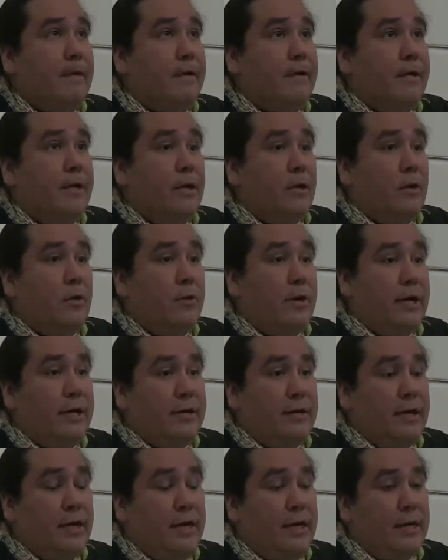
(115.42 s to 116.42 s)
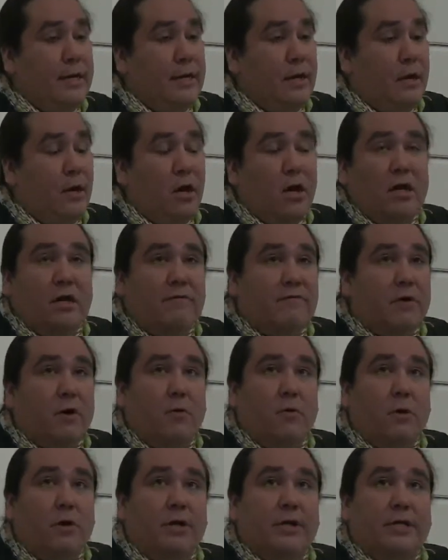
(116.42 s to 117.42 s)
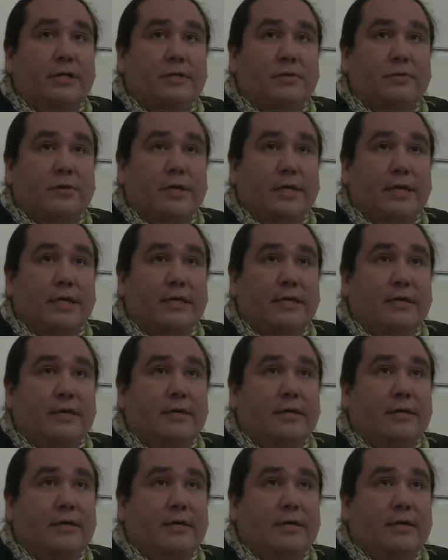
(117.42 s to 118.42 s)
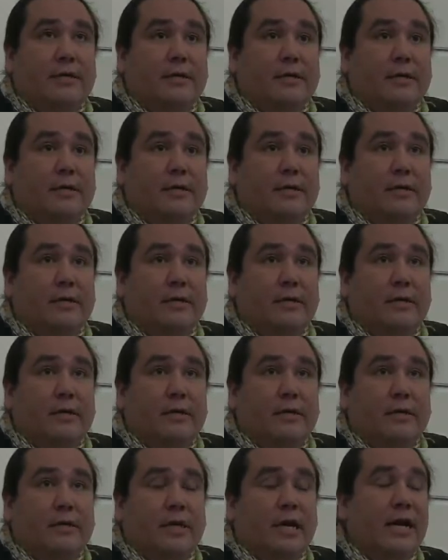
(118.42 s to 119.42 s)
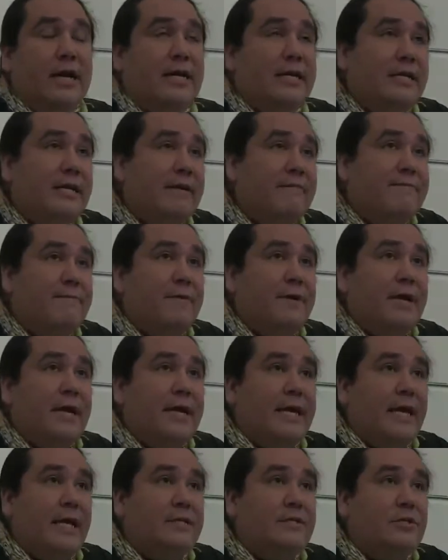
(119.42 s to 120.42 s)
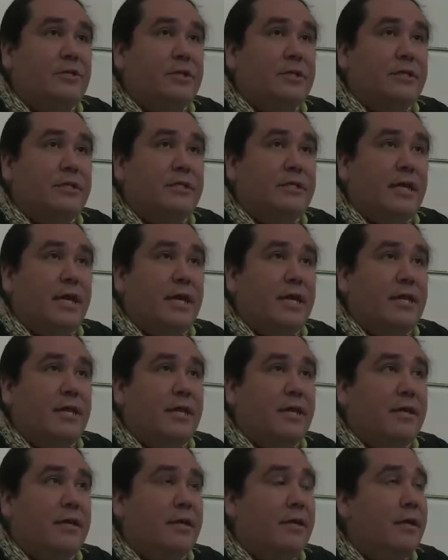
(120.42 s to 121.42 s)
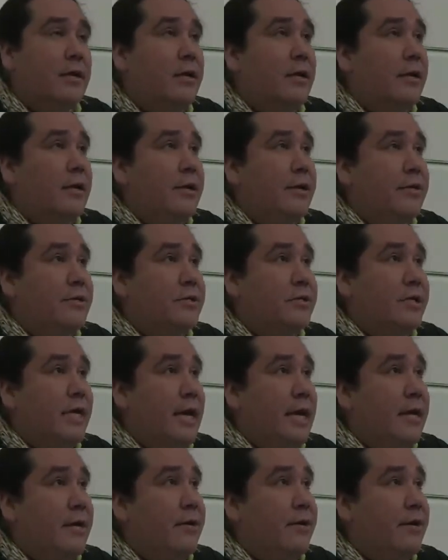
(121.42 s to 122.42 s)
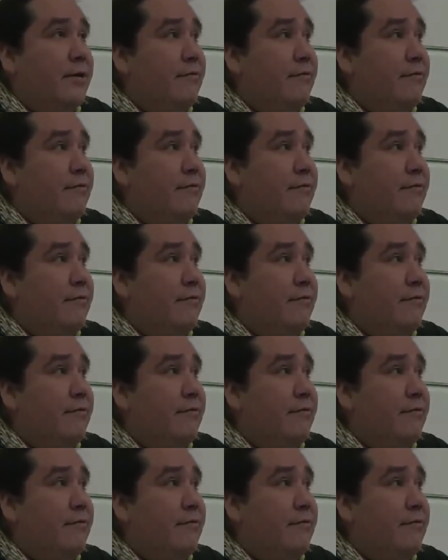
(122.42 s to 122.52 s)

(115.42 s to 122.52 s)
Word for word: you know, and all of our work is really kind of different, I guess you could say, than your standard